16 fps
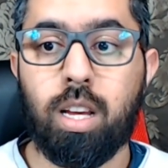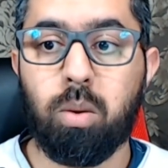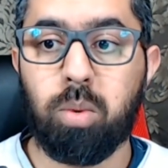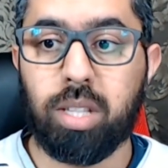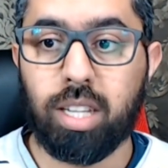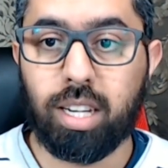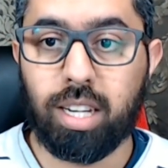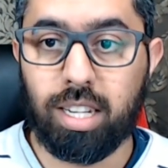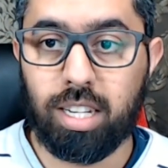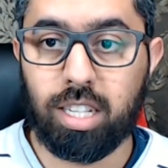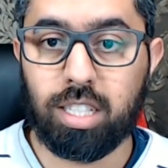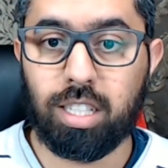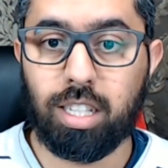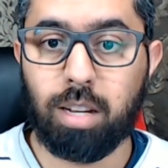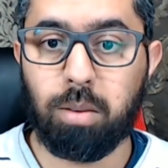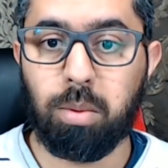with the
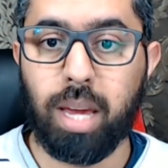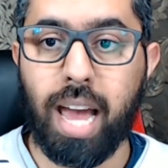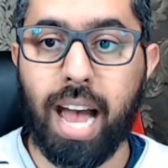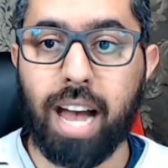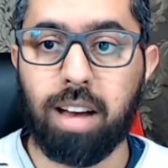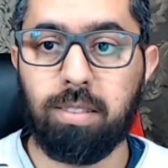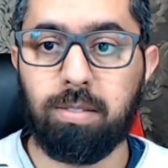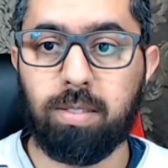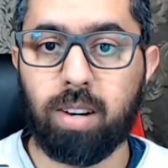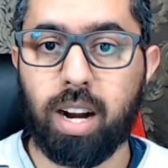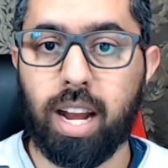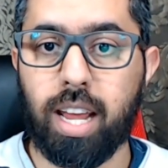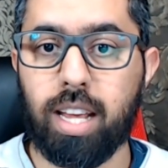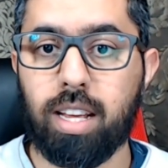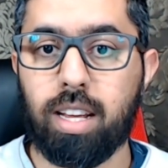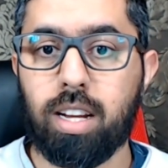condition that we have,
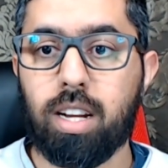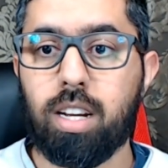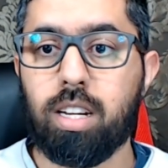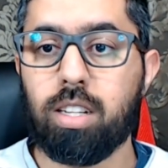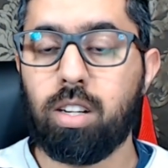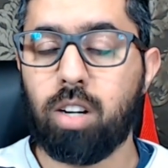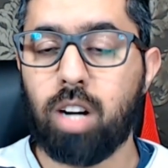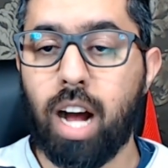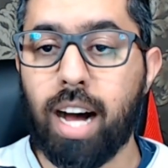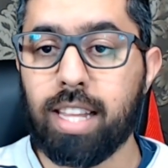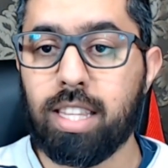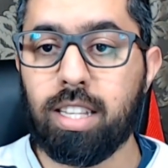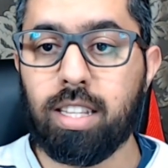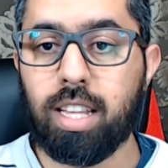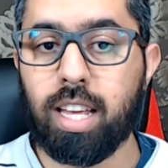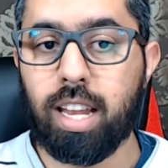right?
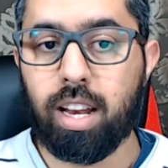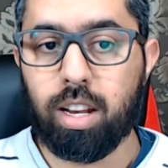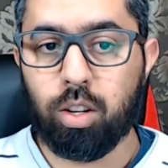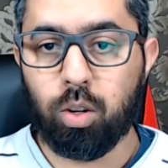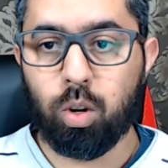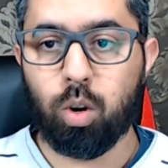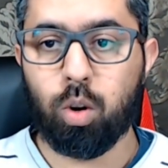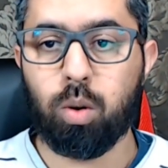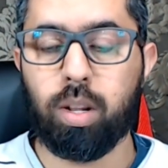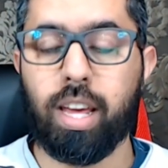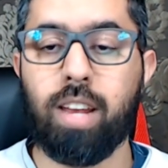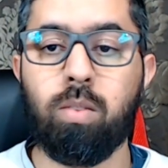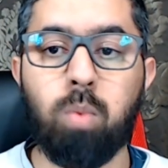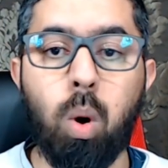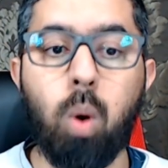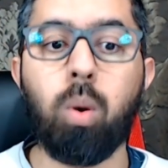Rather than, you know,
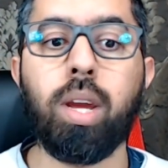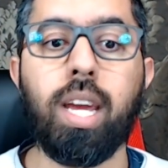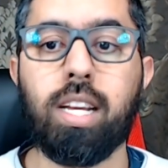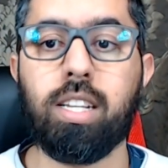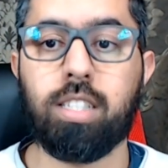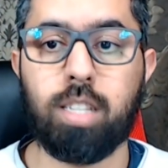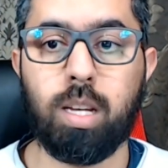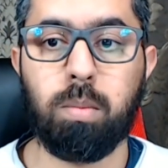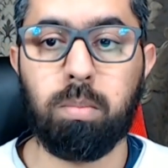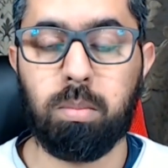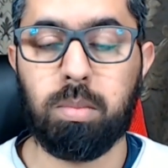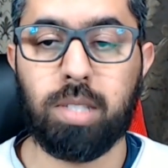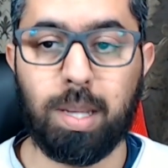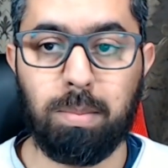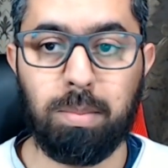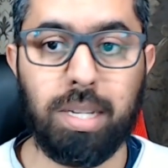invoking
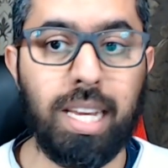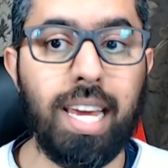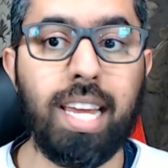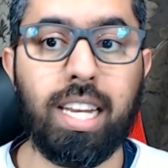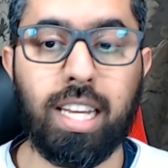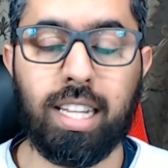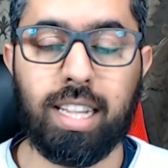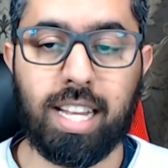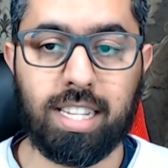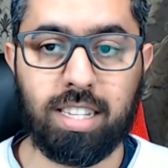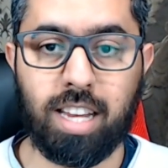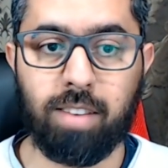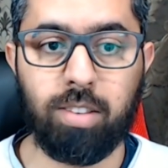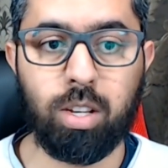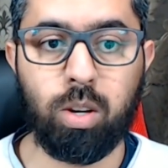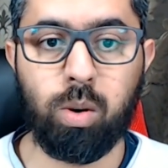some, some deity that's
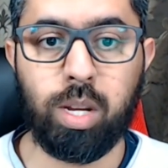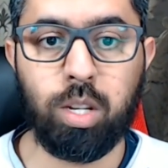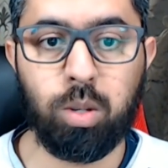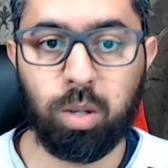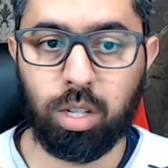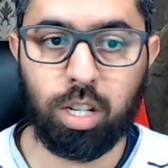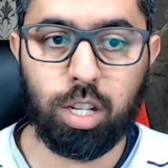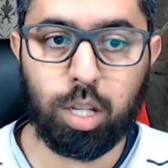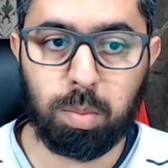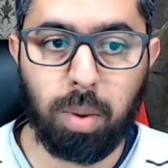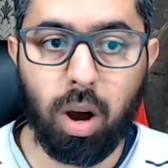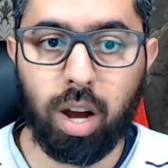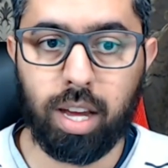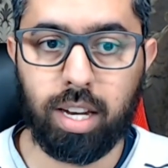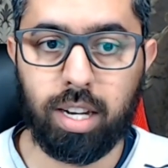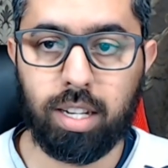never going to
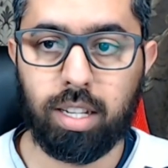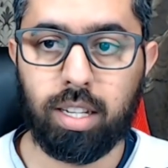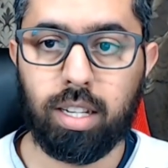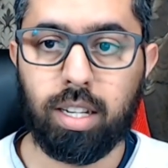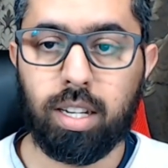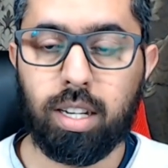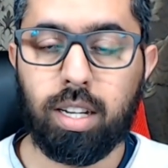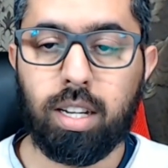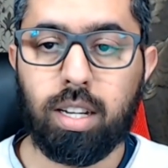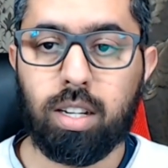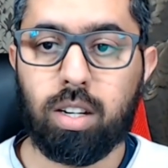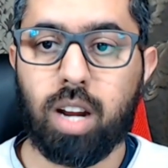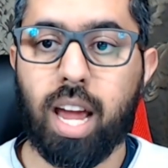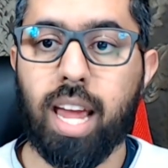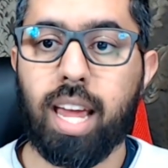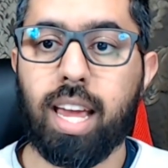respond,
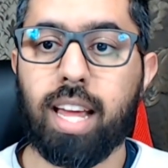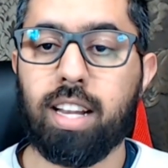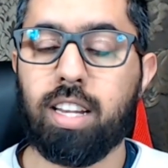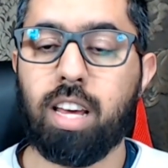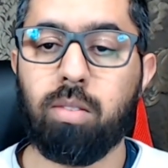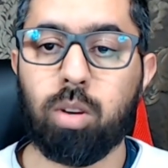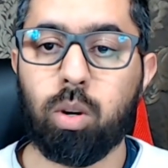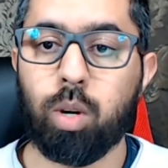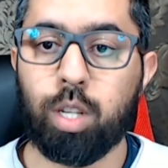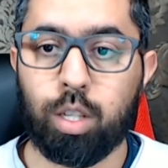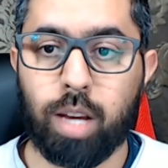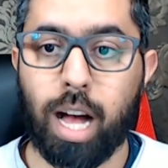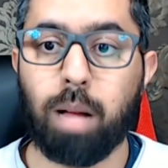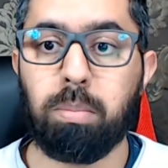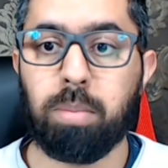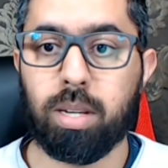right? And never going
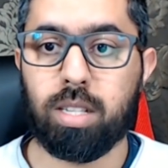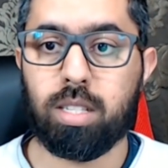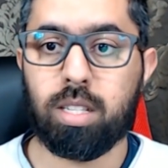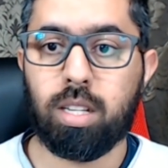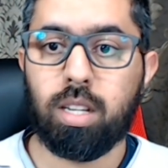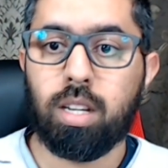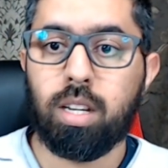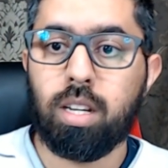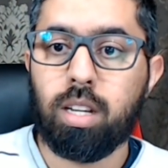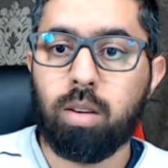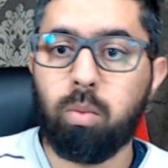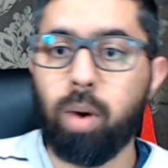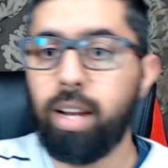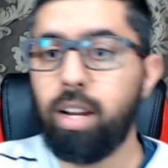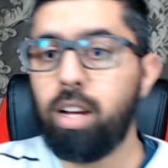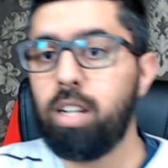to help us.
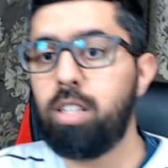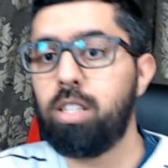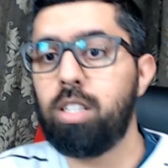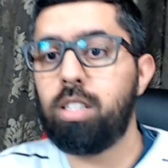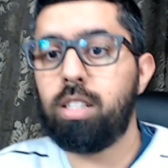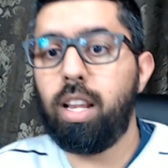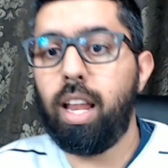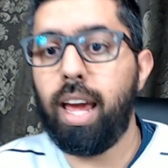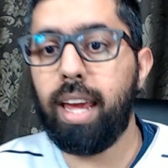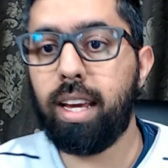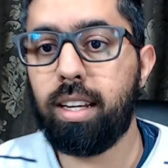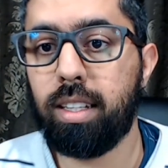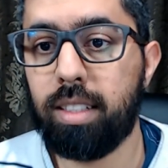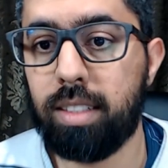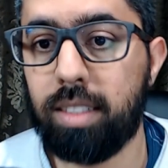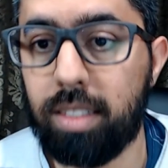Why not just
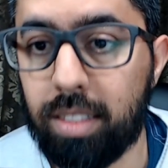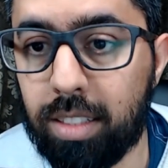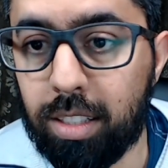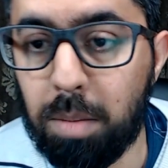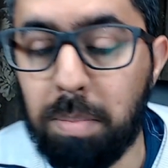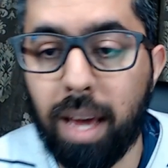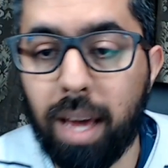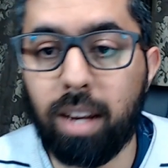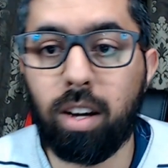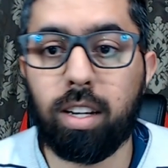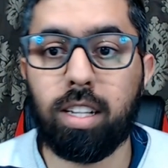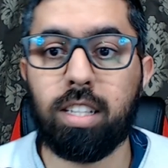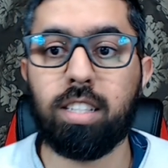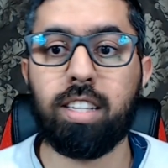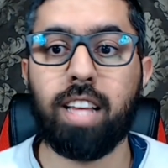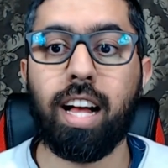like depend on
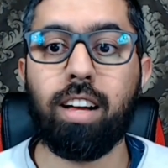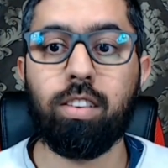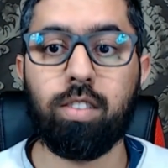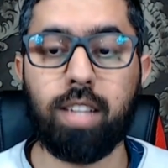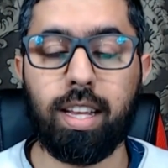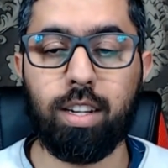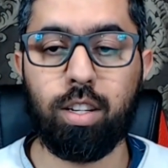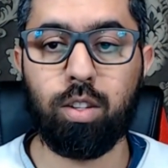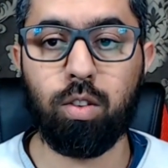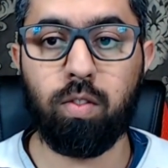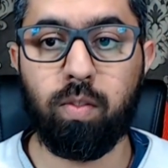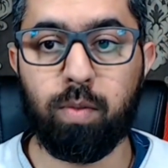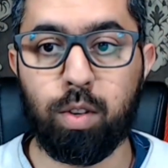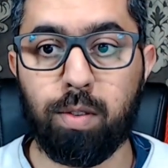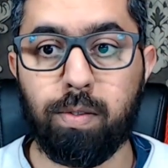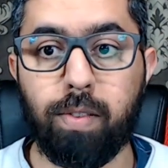ourselves and to,
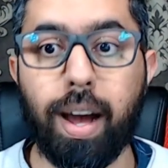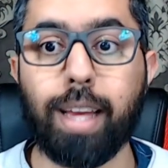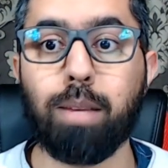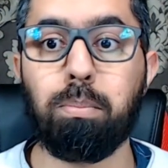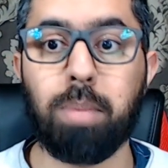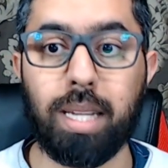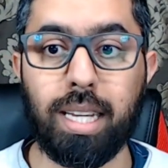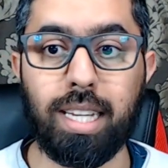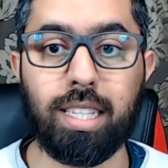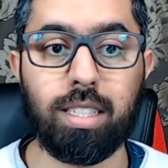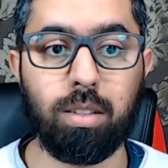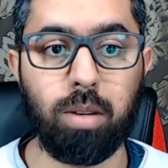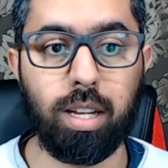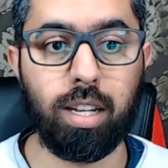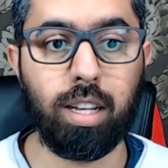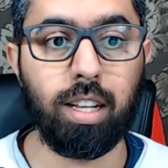to find peace
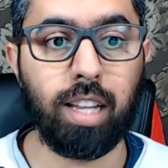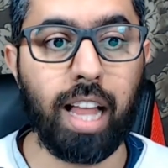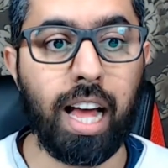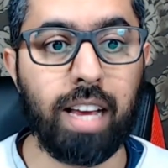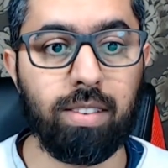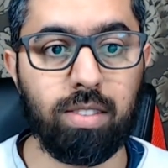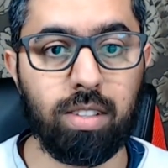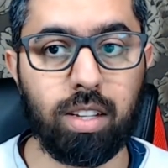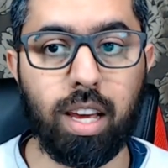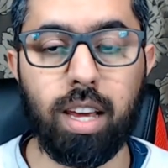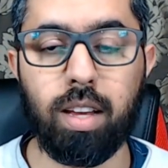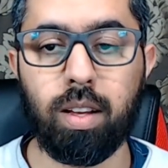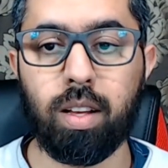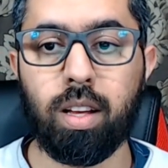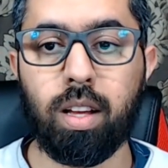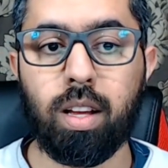in our lives, right?